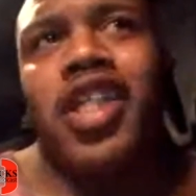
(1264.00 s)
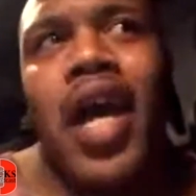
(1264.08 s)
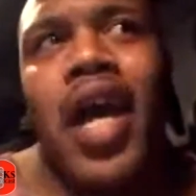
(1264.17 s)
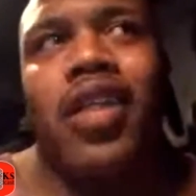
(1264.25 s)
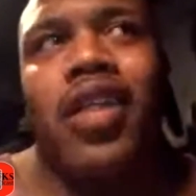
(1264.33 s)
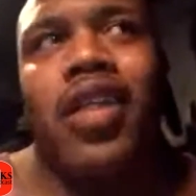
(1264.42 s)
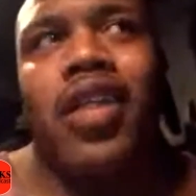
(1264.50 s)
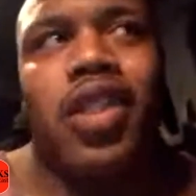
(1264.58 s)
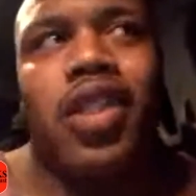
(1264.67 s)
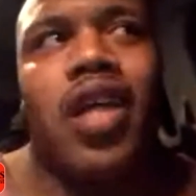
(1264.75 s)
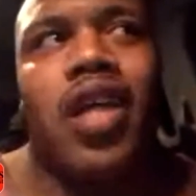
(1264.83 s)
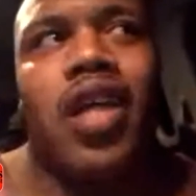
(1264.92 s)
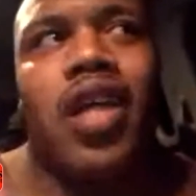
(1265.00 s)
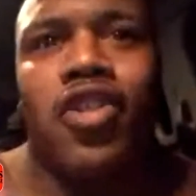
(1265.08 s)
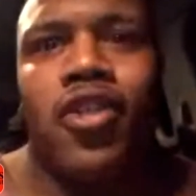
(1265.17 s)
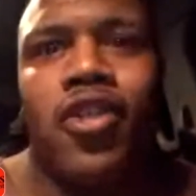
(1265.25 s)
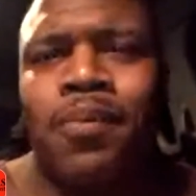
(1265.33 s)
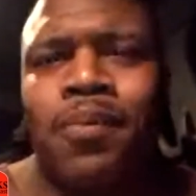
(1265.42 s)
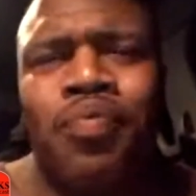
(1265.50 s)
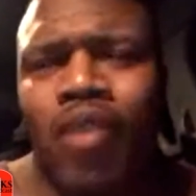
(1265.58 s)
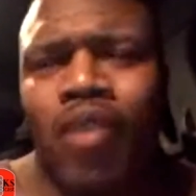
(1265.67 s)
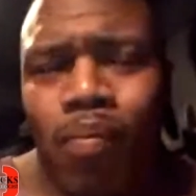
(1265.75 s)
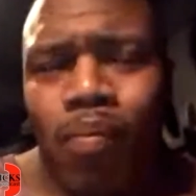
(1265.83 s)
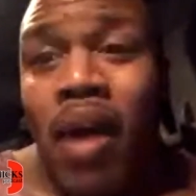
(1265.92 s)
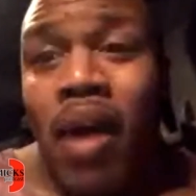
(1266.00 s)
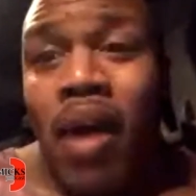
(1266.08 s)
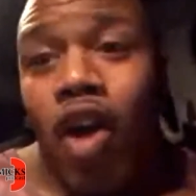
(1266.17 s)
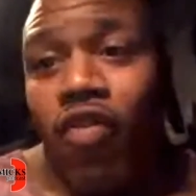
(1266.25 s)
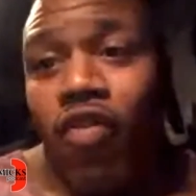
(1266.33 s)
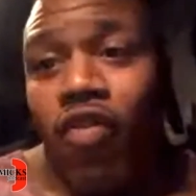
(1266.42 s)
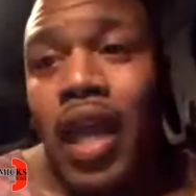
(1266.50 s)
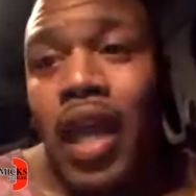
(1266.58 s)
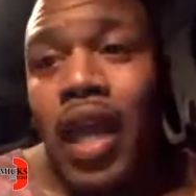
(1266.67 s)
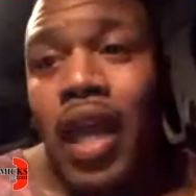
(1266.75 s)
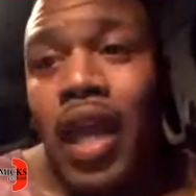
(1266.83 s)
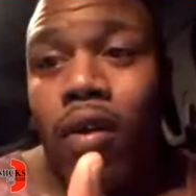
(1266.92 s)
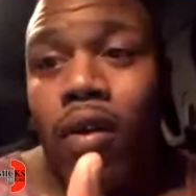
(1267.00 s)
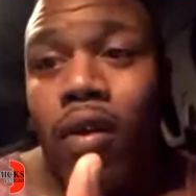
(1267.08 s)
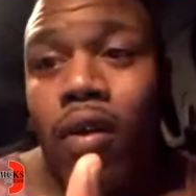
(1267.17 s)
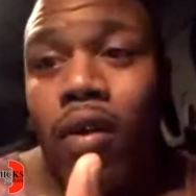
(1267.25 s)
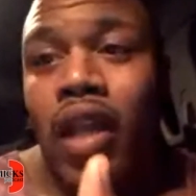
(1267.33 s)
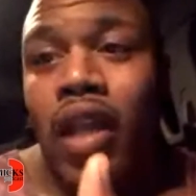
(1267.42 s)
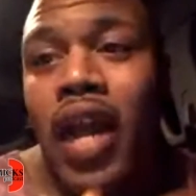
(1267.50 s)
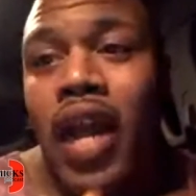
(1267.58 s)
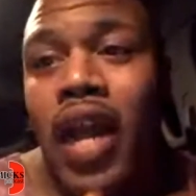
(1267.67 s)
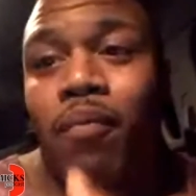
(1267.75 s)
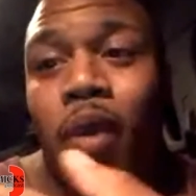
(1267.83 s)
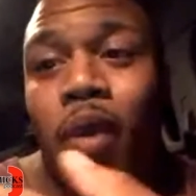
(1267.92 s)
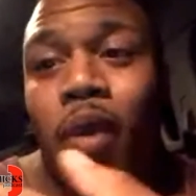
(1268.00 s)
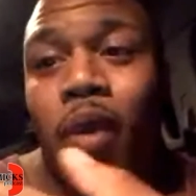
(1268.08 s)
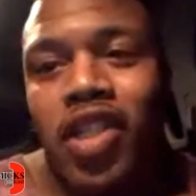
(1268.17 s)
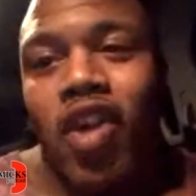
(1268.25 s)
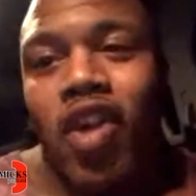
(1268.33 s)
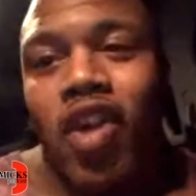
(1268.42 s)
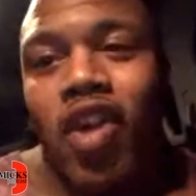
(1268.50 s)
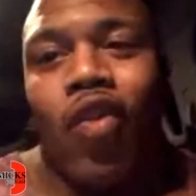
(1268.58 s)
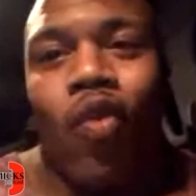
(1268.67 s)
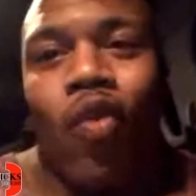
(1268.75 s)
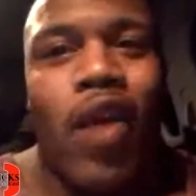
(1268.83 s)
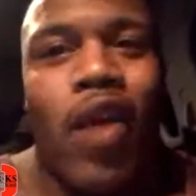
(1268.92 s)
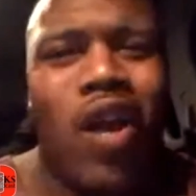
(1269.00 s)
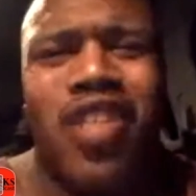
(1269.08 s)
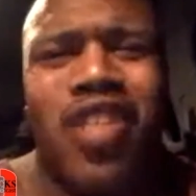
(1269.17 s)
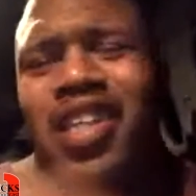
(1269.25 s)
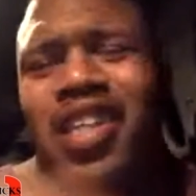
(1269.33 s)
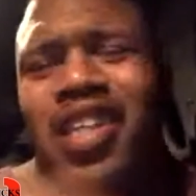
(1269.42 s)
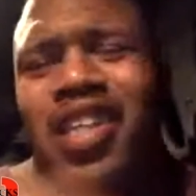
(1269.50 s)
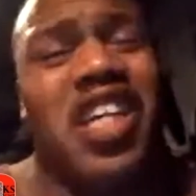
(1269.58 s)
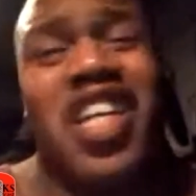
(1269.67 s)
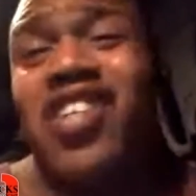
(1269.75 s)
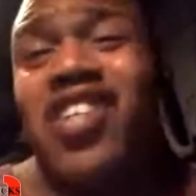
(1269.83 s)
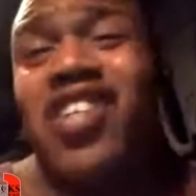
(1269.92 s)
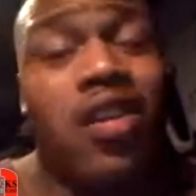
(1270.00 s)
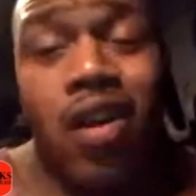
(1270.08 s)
biggest challenge, I would say, is myself, and now out of the way, wrestling's easy.